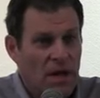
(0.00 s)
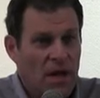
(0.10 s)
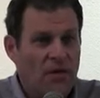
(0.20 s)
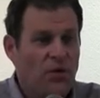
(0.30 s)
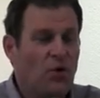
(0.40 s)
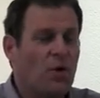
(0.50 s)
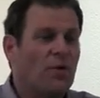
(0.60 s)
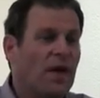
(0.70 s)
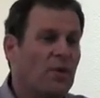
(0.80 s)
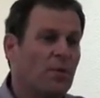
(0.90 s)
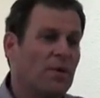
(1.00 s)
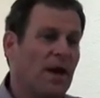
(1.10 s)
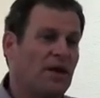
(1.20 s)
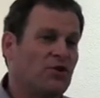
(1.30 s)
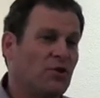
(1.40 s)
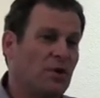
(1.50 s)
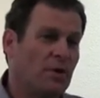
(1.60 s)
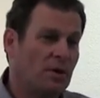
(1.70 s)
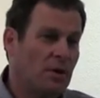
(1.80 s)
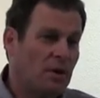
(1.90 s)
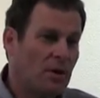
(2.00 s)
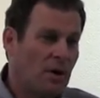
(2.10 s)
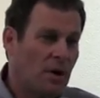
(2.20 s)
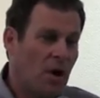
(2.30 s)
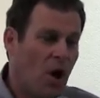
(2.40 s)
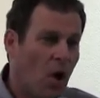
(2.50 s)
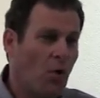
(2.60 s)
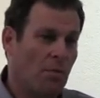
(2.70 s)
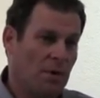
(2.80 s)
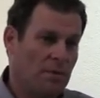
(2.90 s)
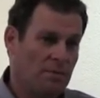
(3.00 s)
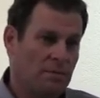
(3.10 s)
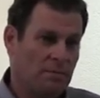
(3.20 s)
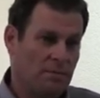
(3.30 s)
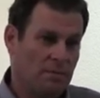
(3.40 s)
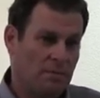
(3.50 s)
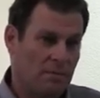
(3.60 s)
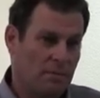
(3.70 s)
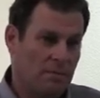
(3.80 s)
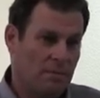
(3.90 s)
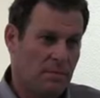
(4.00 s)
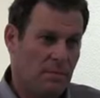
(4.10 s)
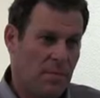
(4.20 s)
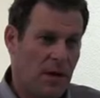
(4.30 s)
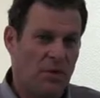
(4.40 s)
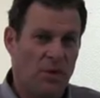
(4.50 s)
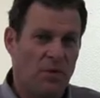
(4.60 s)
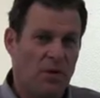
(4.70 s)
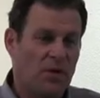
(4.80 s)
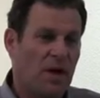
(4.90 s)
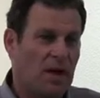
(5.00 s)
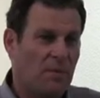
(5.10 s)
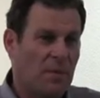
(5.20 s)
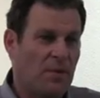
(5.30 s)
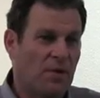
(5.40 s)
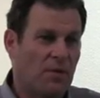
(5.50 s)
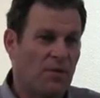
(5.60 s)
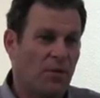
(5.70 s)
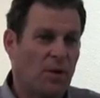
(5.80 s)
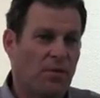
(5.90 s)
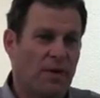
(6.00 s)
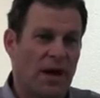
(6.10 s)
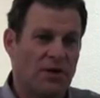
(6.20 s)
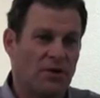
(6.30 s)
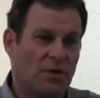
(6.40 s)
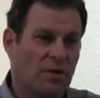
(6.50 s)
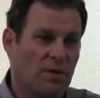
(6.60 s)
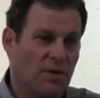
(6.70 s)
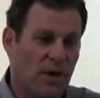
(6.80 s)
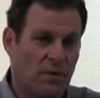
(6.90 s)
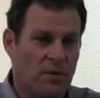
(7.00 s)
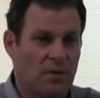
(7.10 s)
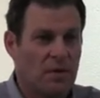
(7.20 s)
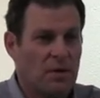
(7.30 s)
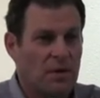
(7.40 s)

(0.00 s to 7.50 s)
If you're there to protect your home, and certainly the Second Amendment does afford protection to folks,